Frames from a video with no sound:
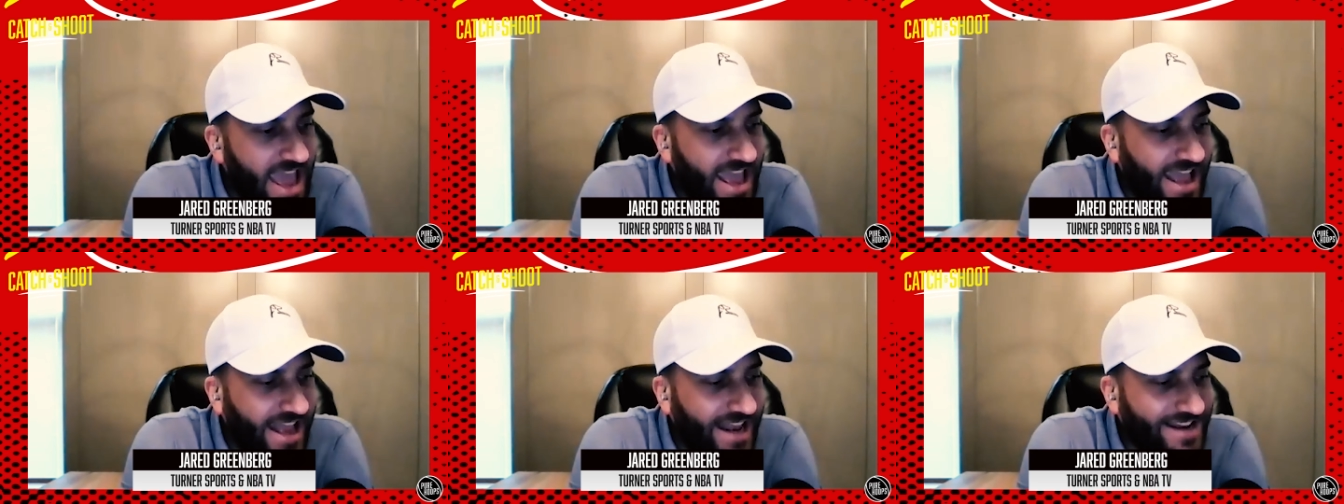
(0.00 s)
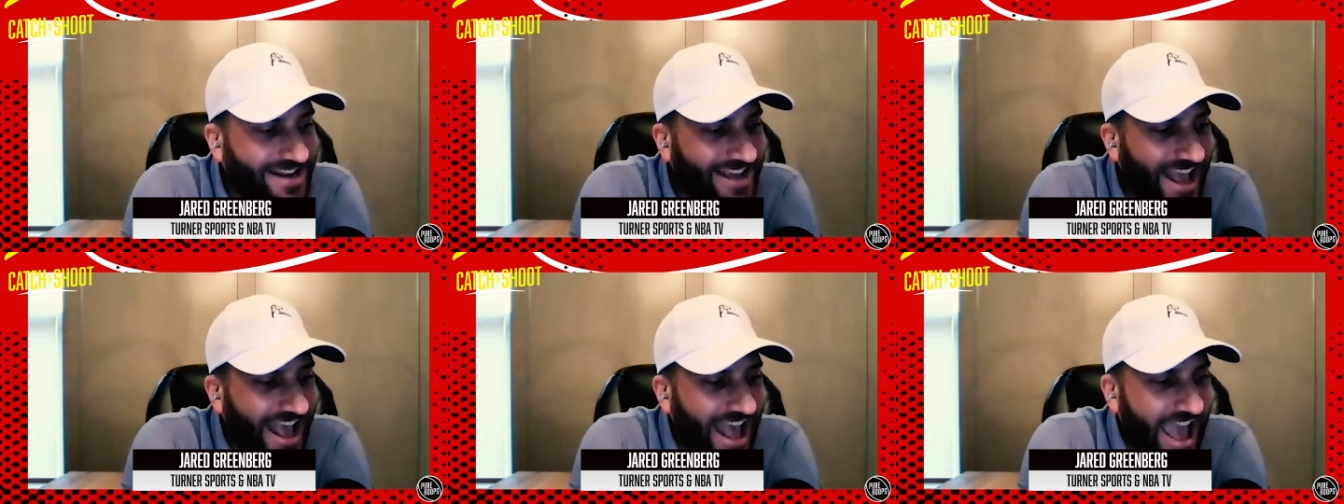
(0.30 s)

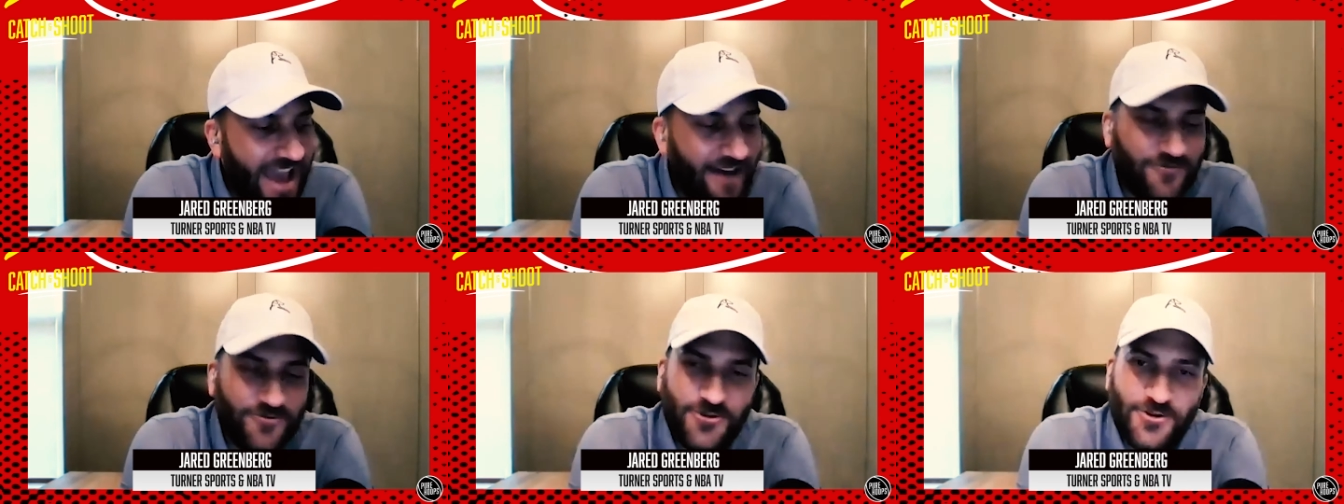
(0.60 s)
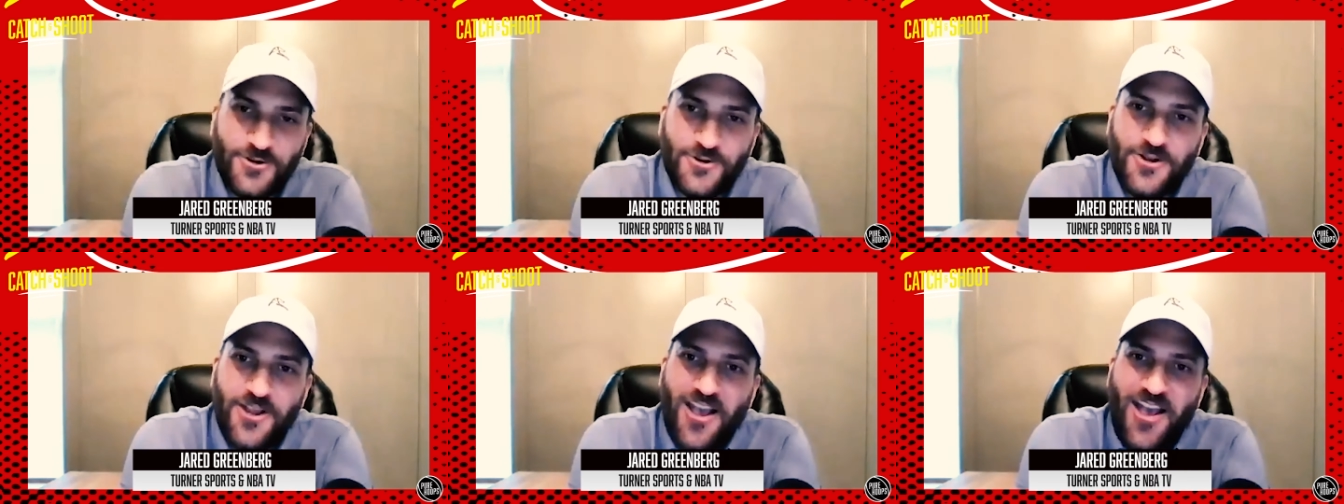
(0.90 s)
and
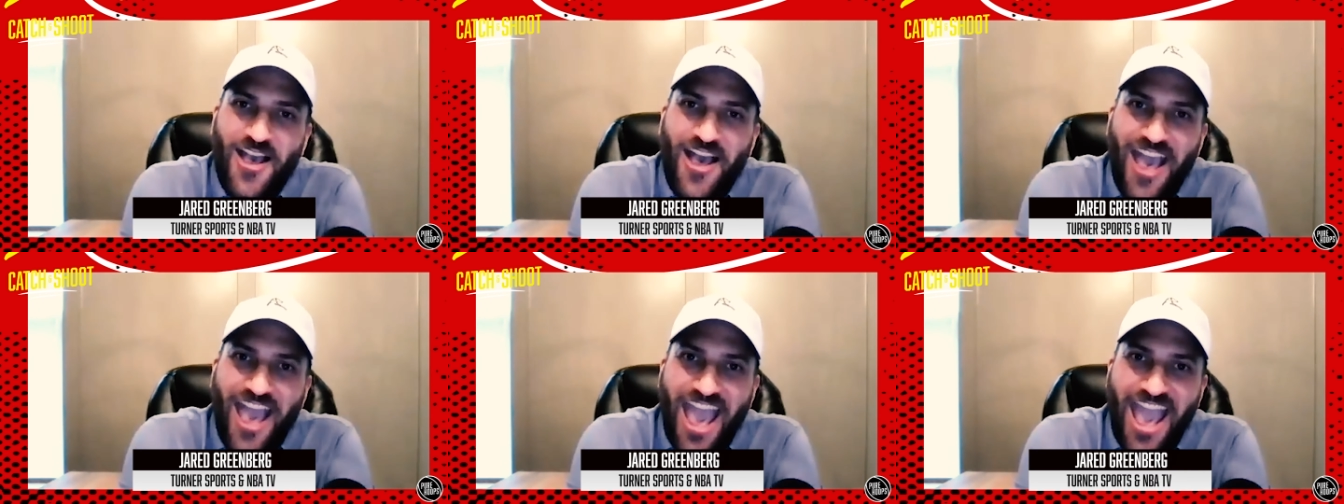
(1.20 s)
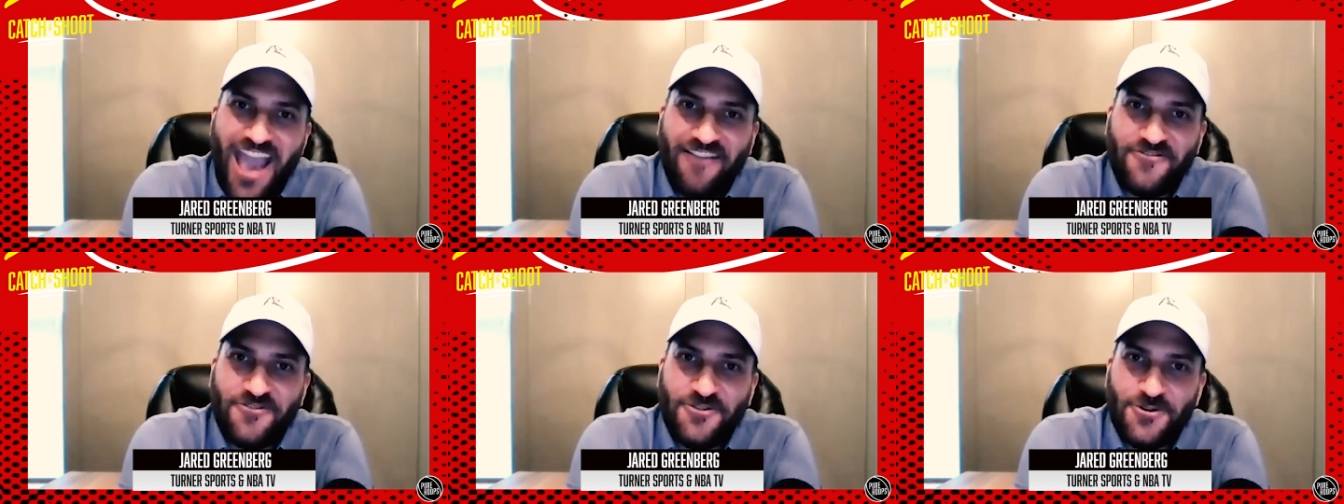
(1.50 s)
after
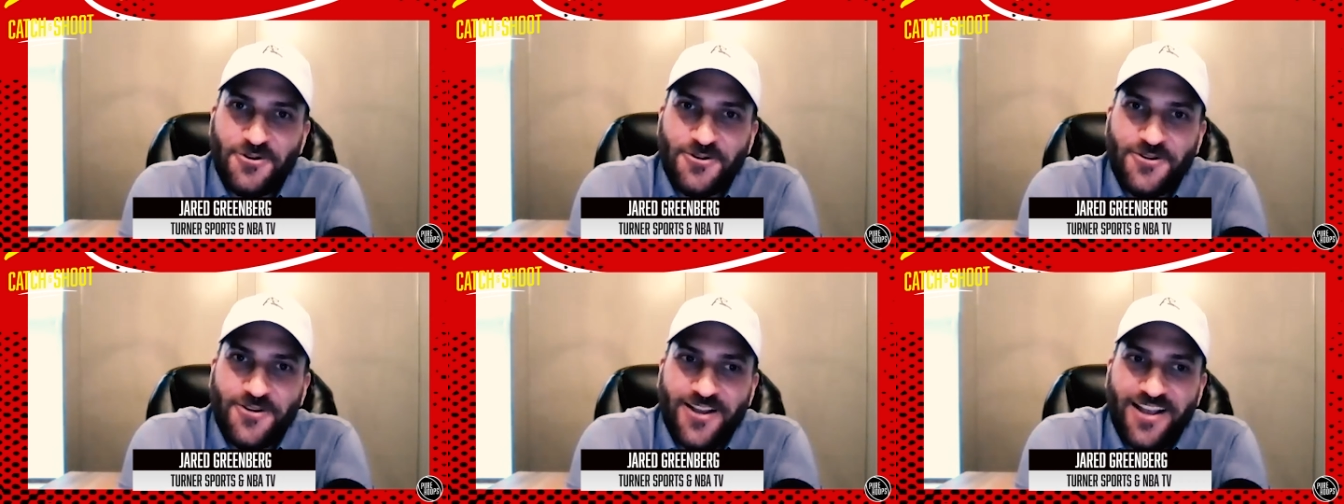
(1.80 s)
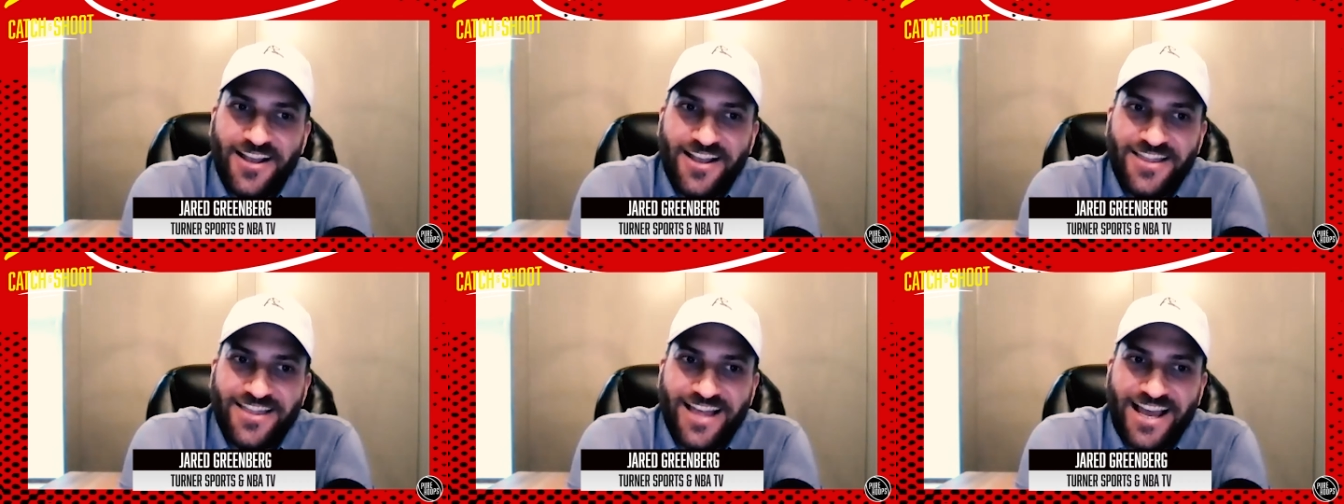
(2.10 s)
after
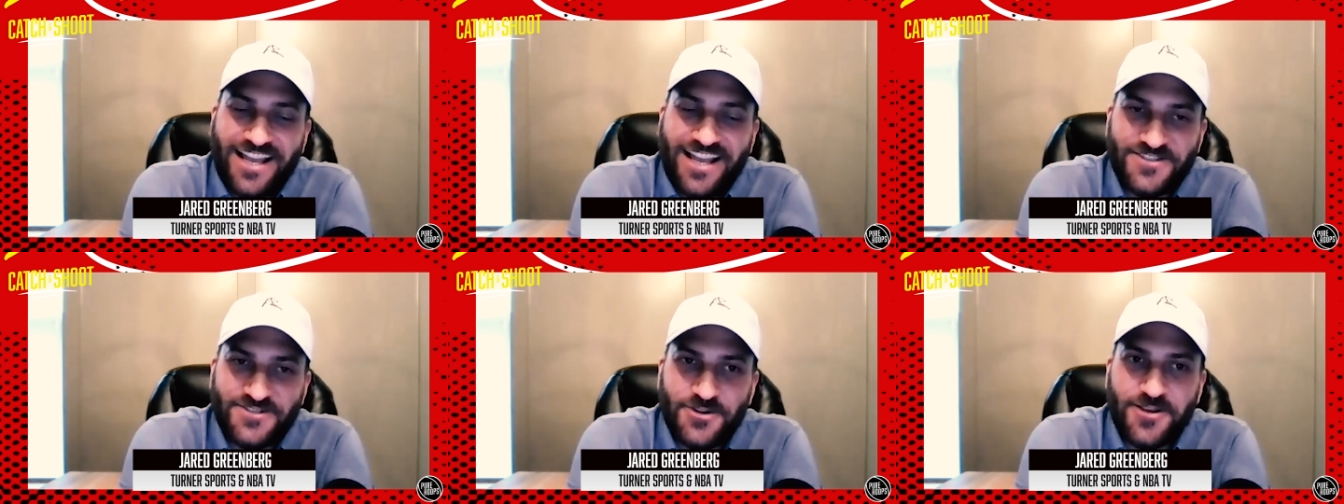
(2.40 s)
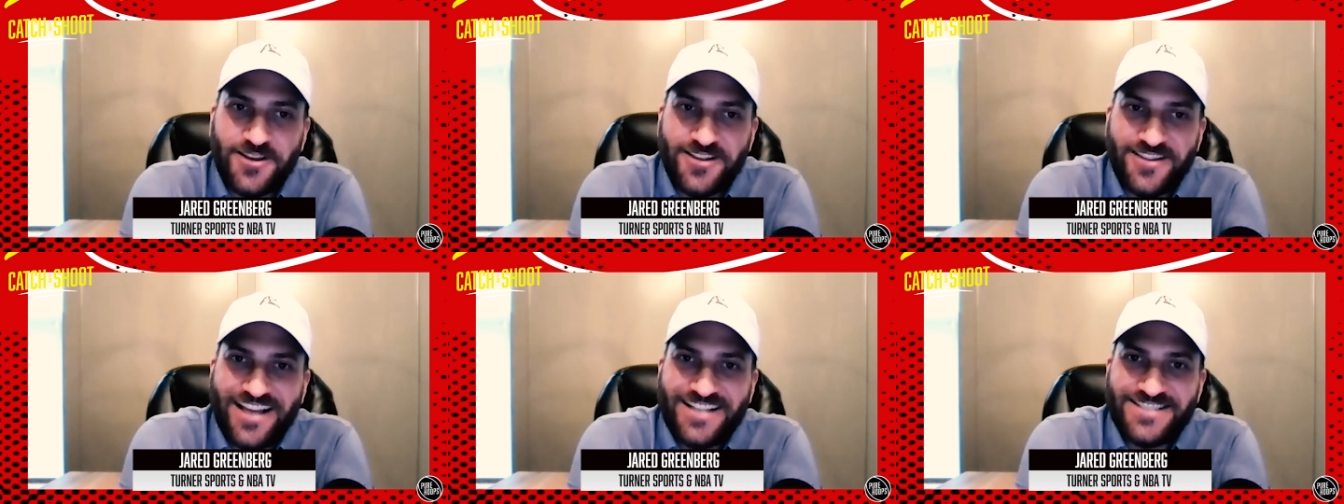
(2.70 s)
like
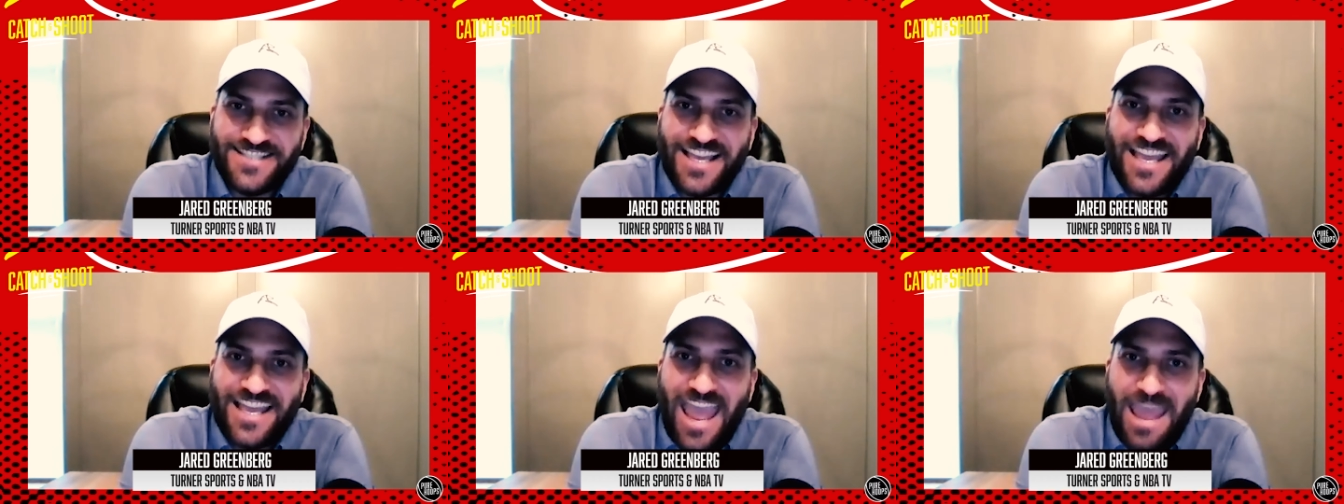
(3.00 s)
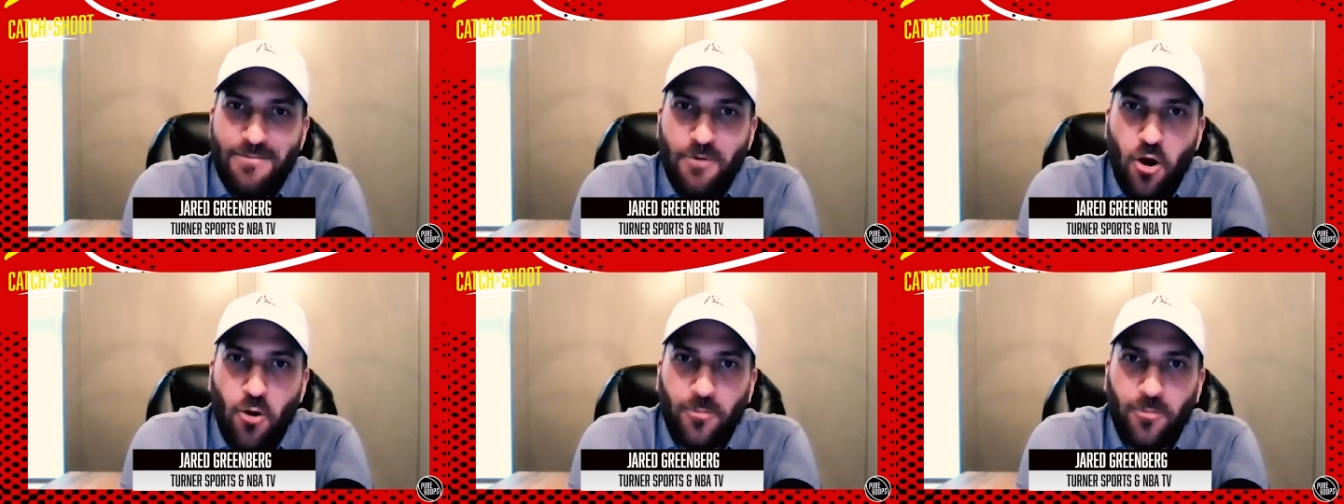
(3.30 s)
so the, that's the
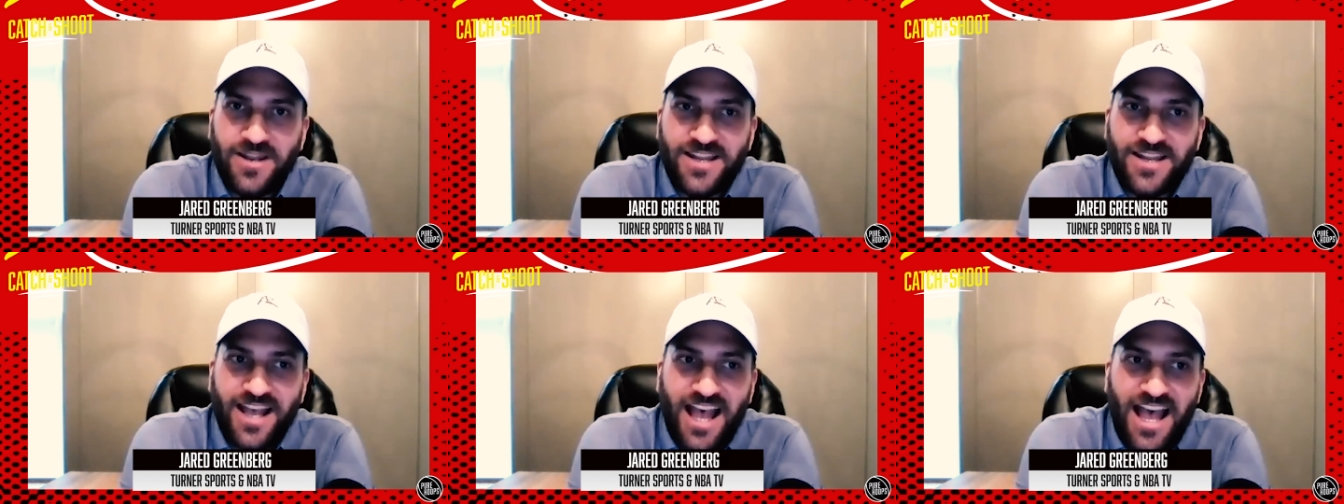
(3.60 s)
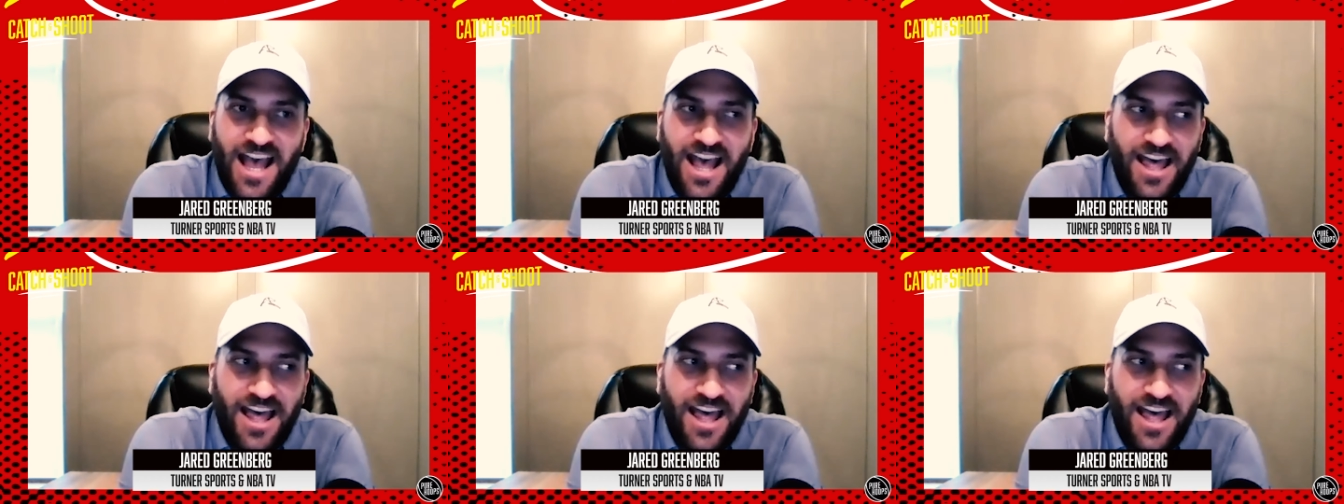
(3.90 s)
game open